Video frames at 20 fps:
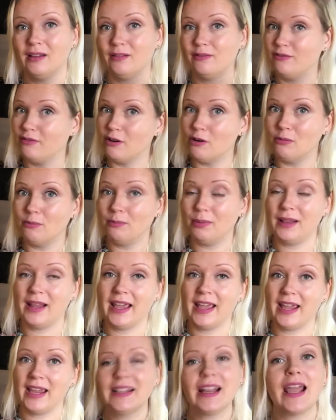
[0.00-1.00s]
foam
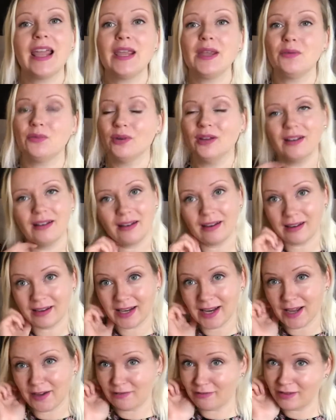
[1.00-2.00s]
play, they will
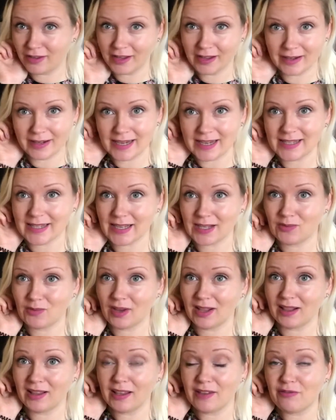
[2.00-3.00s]
love this as
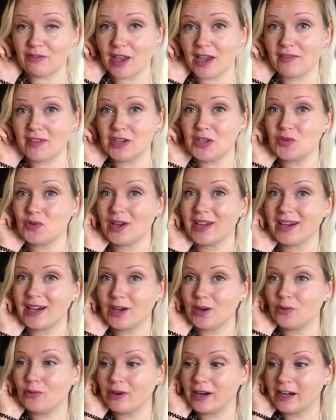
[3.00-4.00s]
well if you haven't tried it
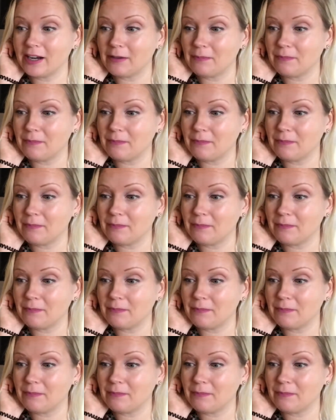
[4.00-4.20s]
already.